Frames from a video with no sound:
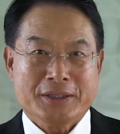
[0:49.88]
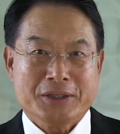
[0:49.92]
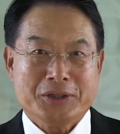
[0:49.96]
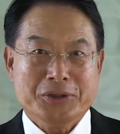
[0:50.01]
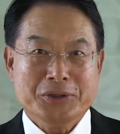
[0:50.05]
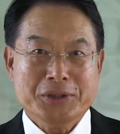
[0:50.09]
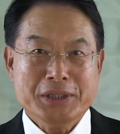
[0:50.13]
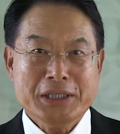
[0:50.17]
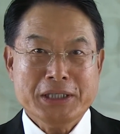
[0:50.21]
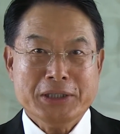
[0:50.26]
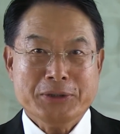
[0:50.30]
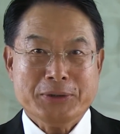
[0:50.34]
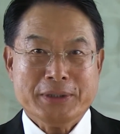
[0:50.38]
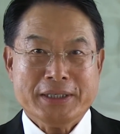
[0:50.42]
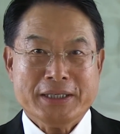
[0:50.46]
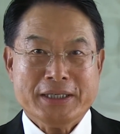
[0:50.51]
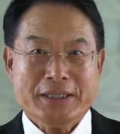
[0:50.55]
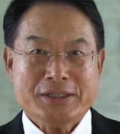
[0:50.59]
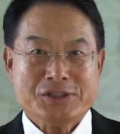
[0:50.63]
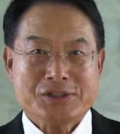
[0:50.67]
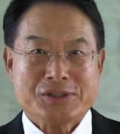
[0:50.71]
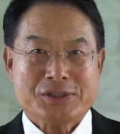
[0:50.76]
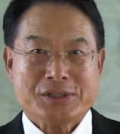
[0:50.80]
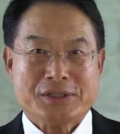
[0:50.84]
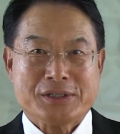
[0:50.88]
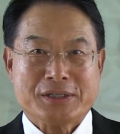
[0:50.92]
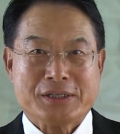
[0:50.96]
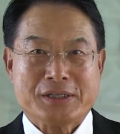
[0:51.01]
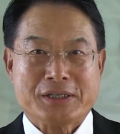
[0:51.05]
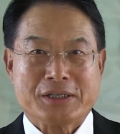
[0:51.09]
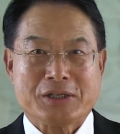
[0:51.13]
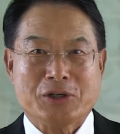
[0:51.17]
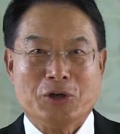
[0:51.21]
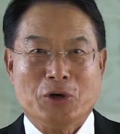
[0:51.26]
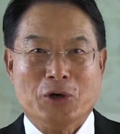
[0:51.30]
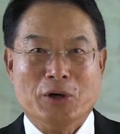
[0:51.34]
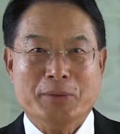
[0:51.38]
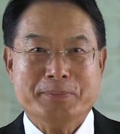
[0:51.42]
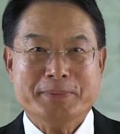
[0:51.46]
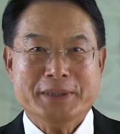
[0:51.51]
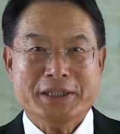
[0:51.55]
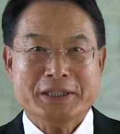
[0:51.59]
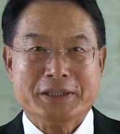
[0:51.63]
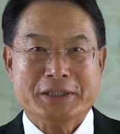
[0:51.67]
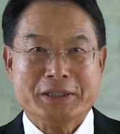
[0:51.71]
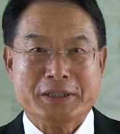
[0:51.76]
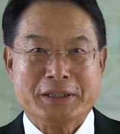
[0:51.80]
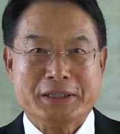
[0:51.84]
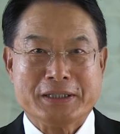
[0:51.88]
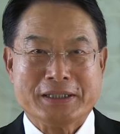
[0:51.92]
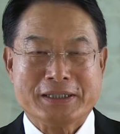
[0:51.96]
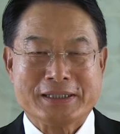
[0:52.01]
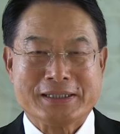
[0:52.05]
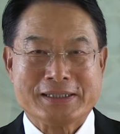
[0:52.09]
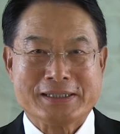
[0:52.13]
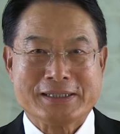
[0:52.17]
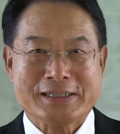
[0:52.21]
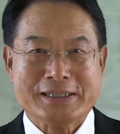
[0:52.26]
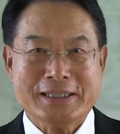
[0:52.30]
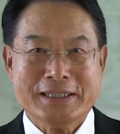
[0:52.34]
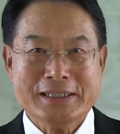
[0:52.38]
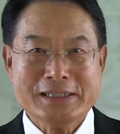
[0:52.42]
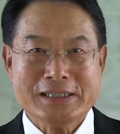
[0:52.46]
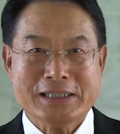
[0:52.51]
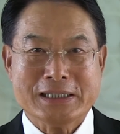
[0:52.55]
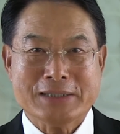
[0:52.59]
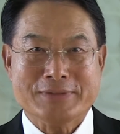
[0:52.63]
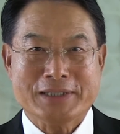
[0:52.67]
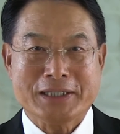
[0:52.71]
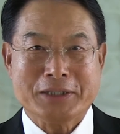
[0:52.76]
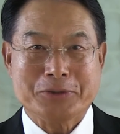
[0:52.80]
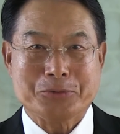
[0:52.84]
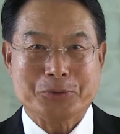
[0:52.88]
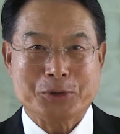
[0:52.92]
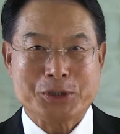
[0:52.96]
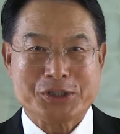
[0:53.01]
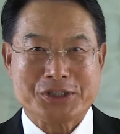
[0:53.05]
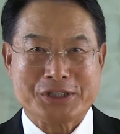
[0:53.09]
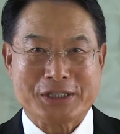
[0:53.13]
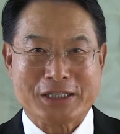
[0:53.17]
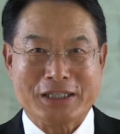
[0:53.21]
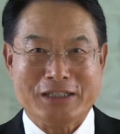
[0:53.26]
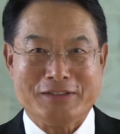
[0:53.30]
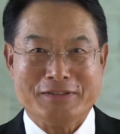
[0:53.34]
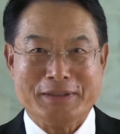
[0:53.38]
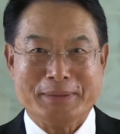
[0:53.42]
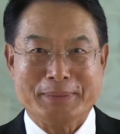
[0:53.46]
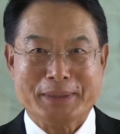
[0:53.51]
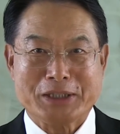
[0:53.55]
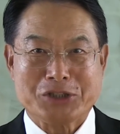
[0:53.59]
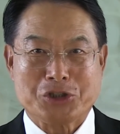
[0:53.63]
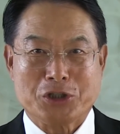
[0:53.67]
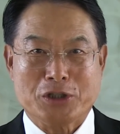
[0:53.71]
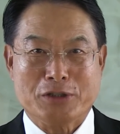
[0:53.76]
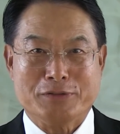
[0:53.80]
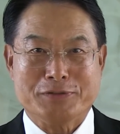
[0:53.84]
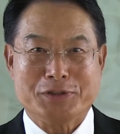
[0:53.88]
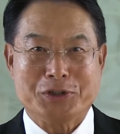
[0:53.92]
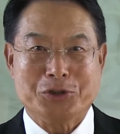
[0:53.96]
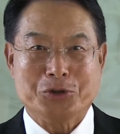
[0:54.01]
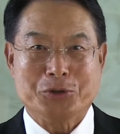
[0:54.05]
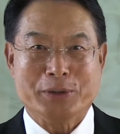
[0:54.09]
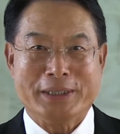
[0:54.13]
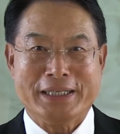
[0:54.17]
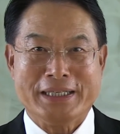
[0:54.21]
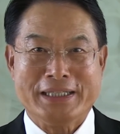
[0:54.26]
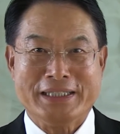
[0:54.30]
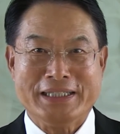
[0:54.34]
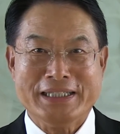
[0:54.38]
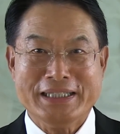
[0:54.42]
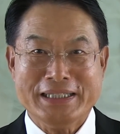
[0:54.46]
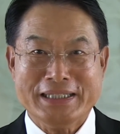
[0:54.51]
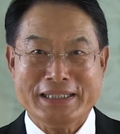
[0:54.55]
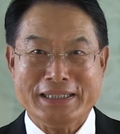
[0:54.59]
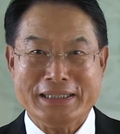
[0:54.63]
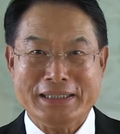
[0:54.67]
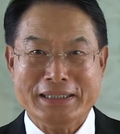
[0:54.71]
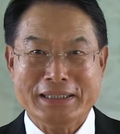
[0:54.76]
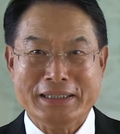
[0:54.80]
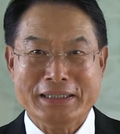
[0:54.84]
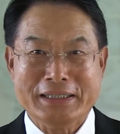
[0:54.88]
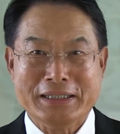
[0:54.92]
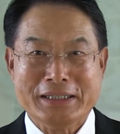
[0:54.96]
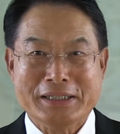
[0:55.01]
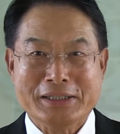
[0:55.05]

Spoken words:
UNIDO has cooperated extensively with the government of UAE